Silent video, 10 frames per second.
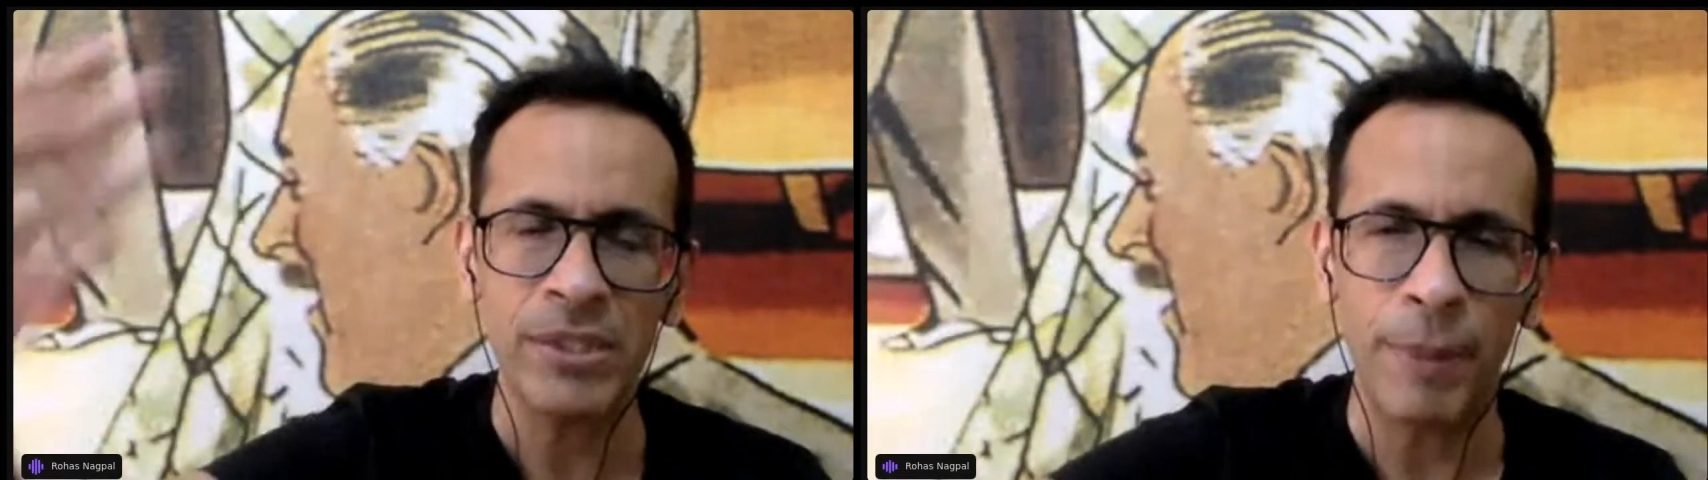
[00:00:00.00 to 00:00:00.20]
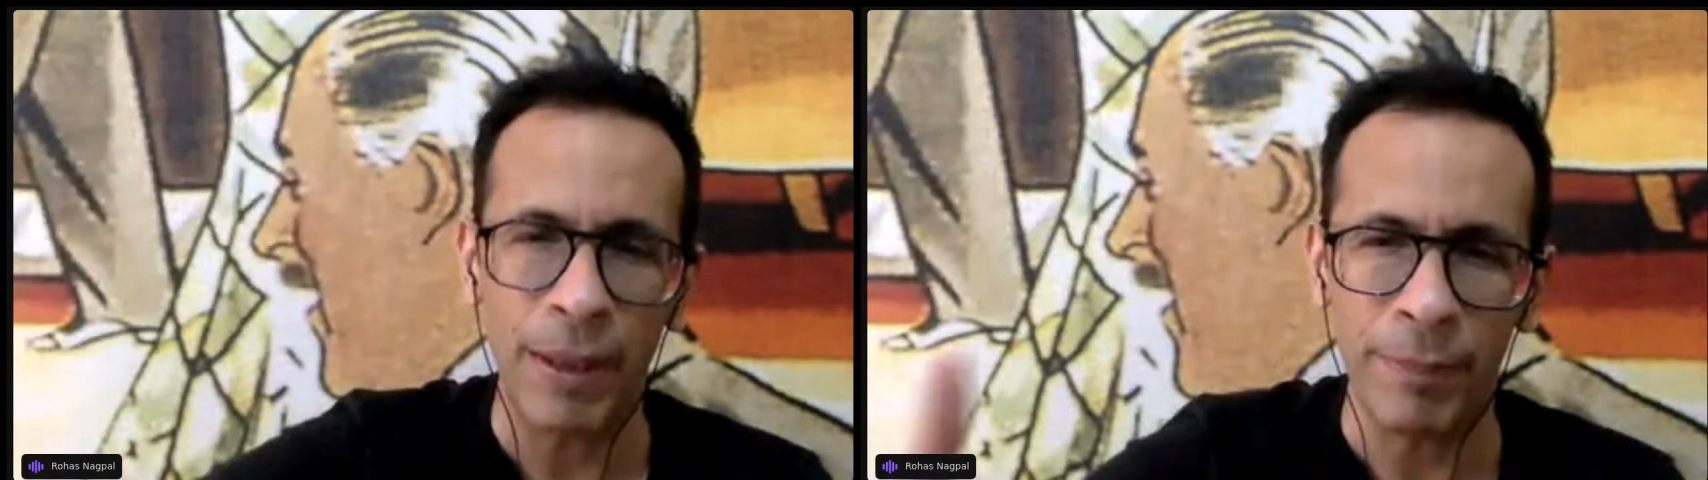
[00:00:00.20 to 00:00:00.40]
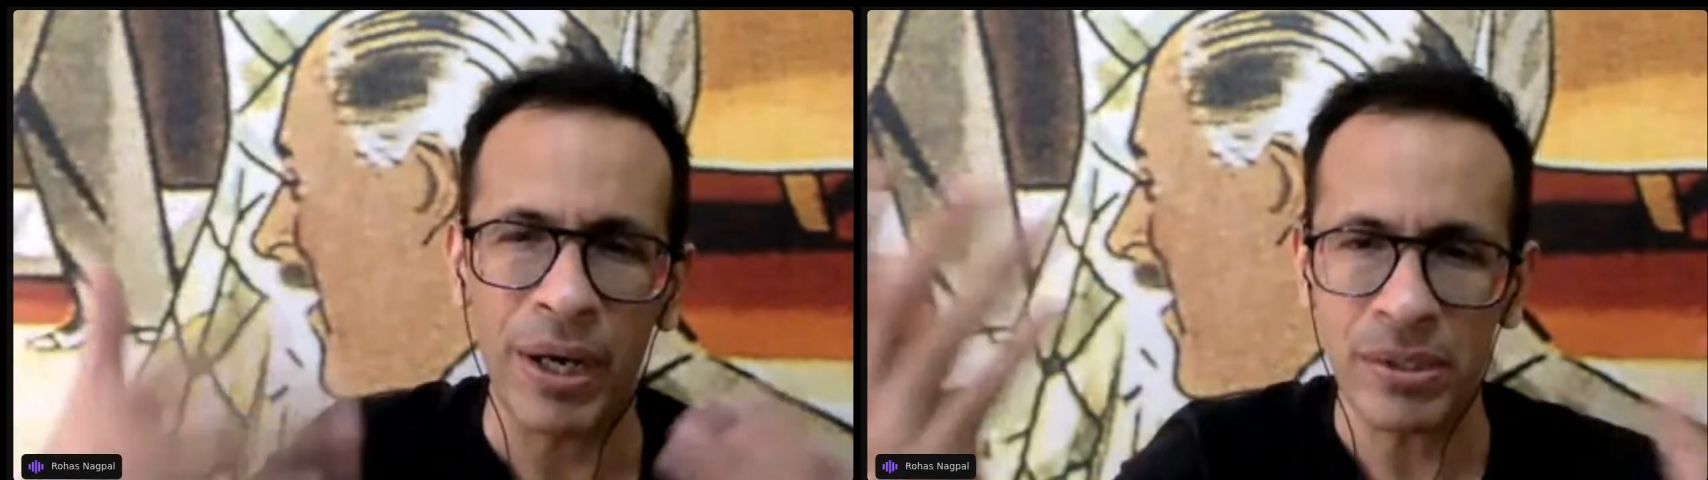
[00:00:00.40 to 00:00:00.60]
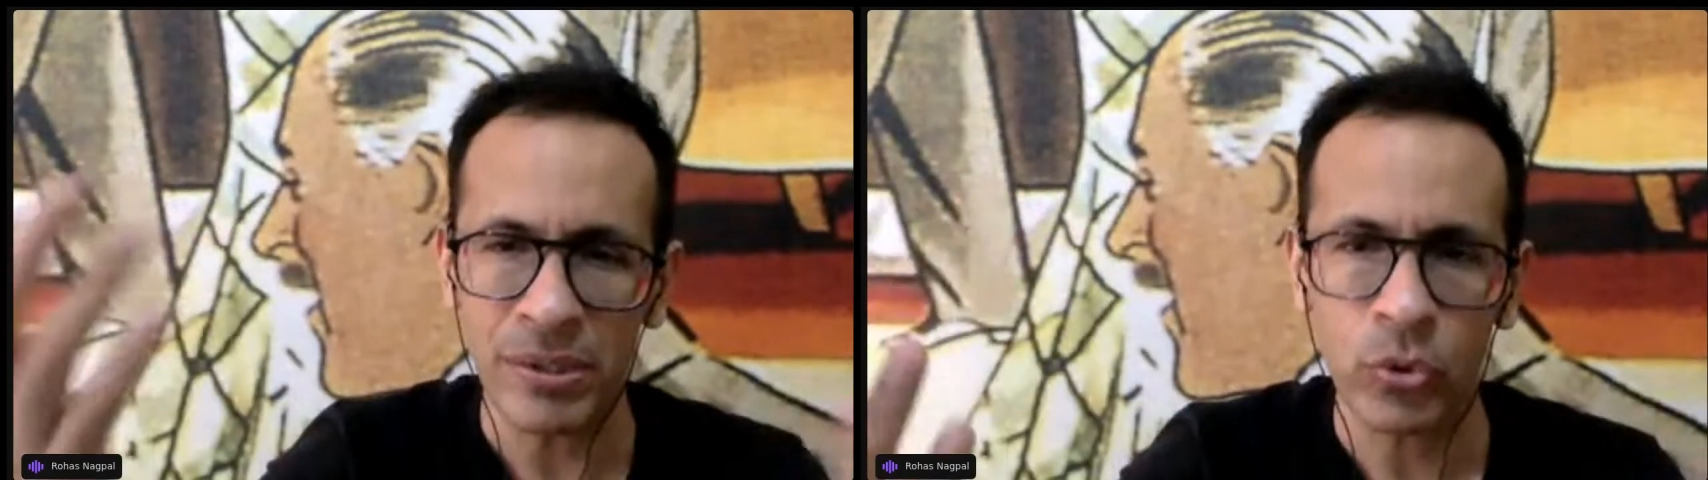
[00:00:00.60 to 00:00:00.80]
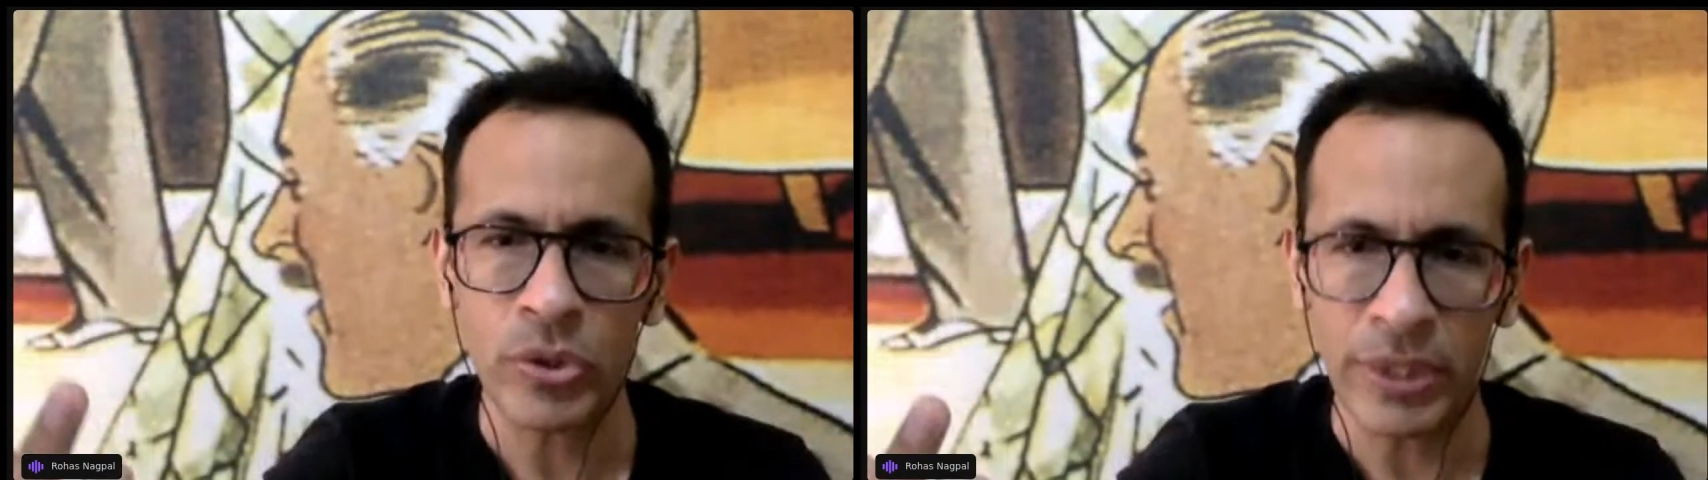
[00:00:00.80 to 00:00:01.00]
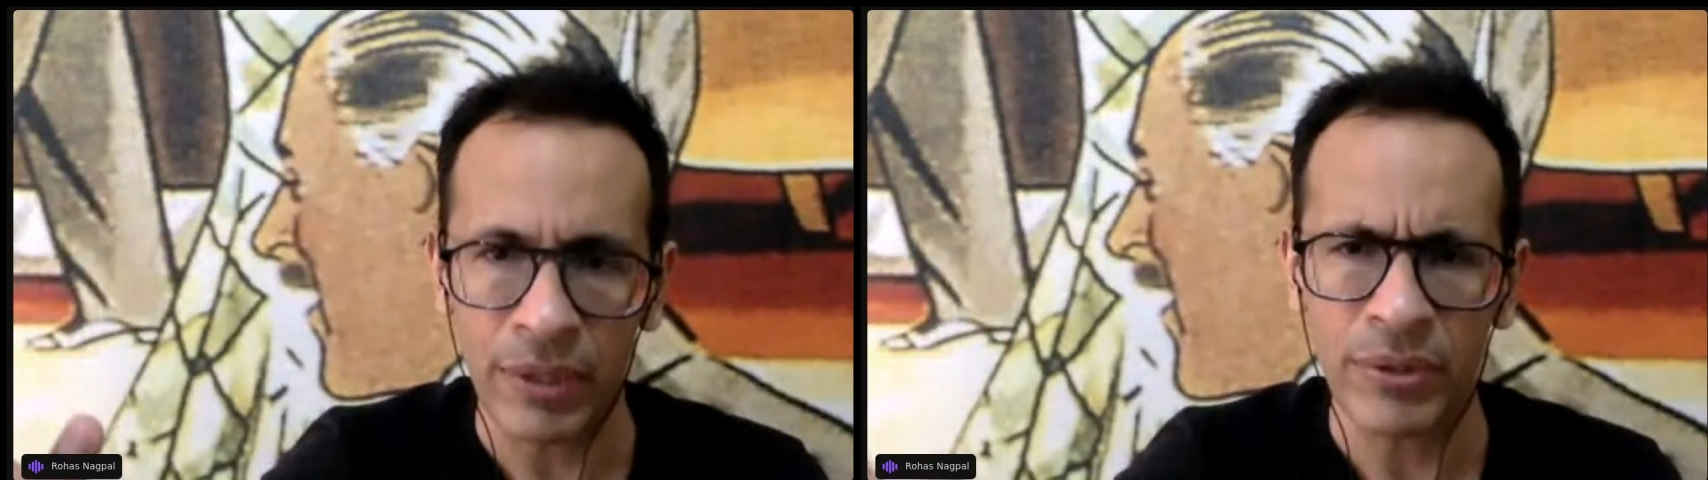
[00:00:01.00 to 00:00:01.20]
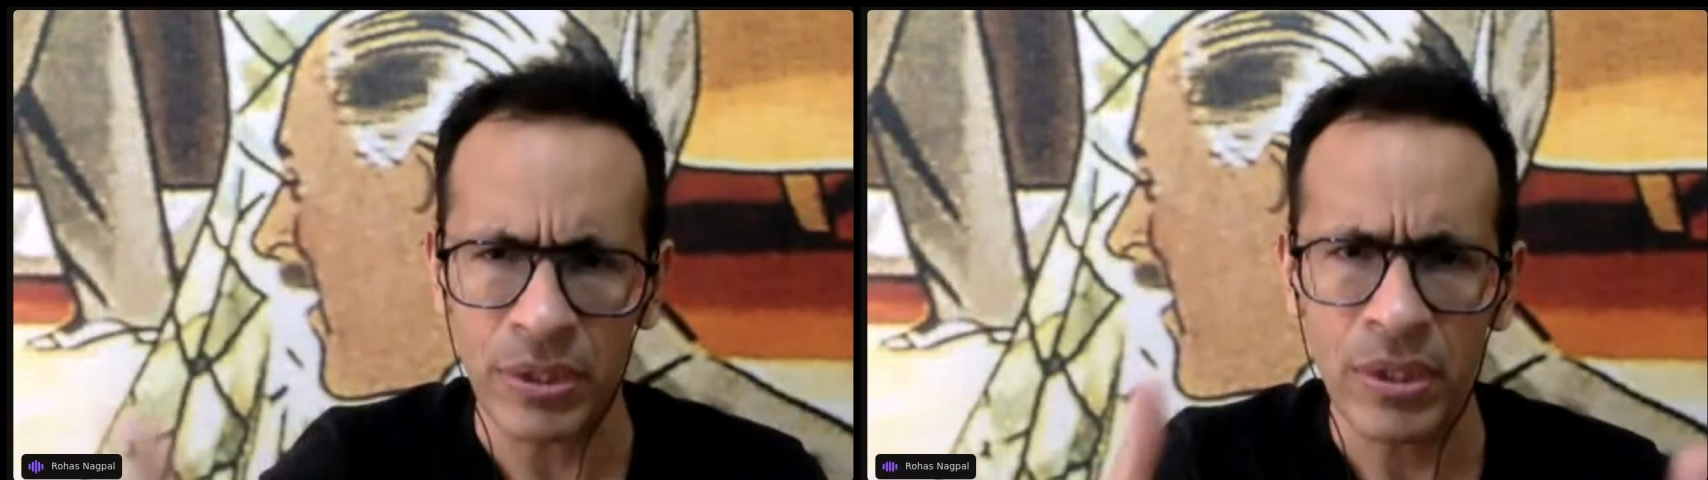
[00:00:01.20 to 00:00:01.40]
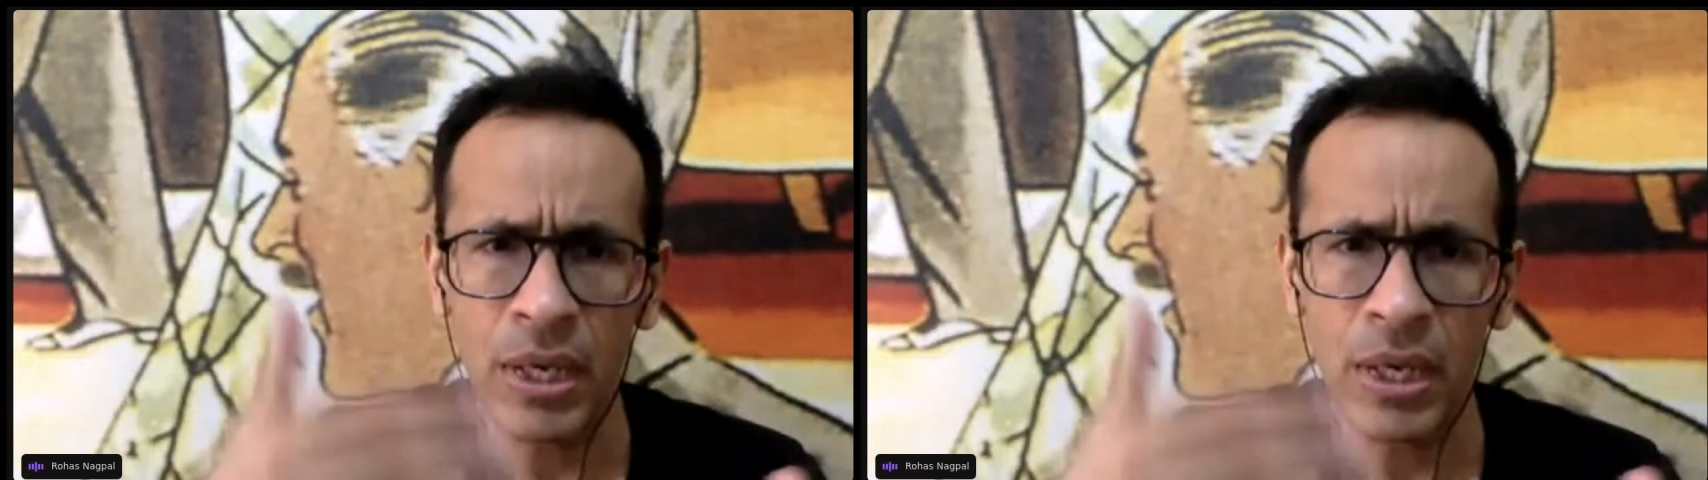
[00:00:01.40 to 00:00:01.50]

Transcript: spare parts, those kind of things.